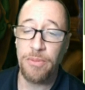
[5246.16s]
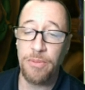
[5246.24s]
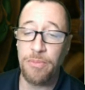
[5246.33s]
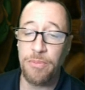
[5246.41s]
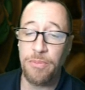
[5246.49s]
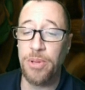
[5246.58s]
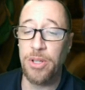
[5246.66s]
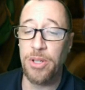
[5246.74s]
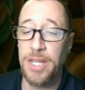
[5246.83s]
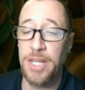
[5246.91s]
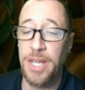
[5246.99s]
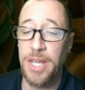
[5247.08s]
building
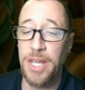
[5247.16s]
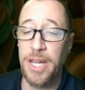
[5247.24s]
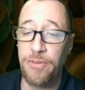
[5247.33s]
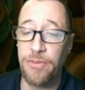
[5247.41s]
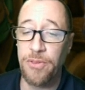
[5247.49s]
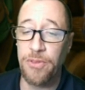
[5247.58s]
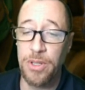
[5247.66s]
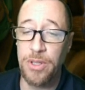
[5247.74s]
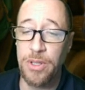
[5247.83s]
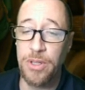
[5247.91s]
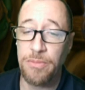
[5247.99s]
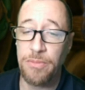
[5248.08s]
an attack afterwards.
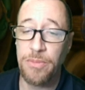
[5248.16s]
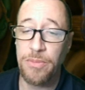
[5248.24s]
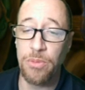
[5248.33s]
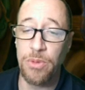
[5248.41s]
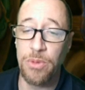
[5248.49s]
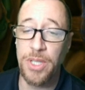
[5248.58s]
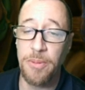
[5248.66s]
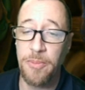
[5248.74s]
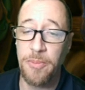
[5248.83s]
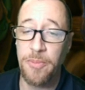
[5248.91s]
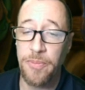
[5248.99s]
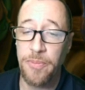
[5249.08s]
So we'll see.
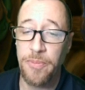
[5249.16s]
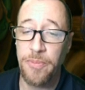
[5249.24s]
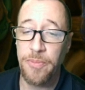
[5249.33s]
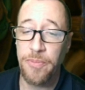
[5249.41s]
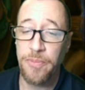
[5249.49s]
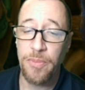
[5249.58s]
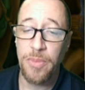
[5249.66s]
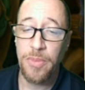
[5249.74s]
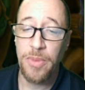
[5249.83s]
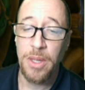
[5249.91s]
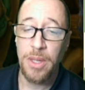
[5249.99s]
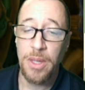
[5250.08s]

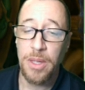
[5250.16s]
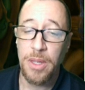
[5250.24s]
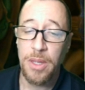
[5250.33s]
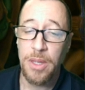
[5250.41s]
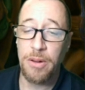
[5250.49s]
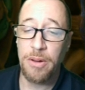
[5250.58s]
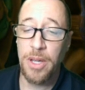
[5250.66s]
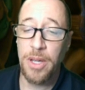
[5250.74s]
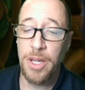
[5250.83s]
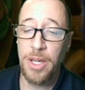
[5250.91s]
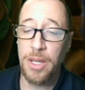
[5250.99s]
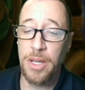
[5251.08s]
All
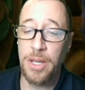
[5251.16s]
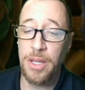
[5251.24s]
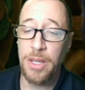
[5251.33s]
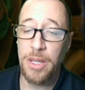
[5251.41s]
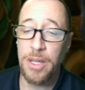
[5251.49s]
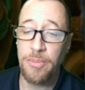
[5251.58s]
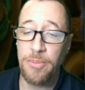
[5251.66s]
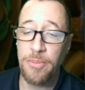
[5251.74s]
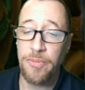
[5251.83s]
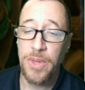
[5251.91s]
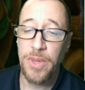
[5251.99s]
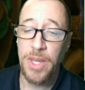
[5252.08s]
right.
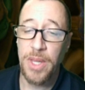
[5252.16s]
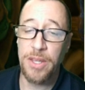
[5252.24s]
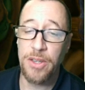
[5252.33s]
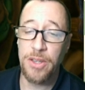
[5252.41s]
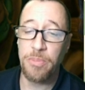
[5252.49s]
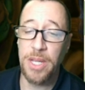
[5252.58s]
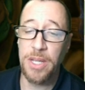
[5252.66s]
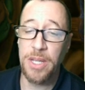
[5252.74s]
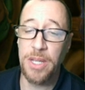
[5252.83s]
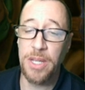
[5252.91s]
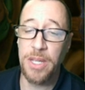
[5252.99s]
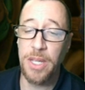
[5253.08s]
Anticipate
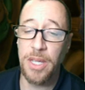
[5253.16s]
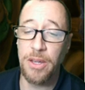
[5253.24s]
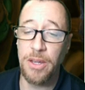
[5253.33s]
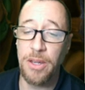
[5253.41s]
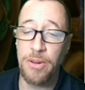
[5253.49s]
taking here.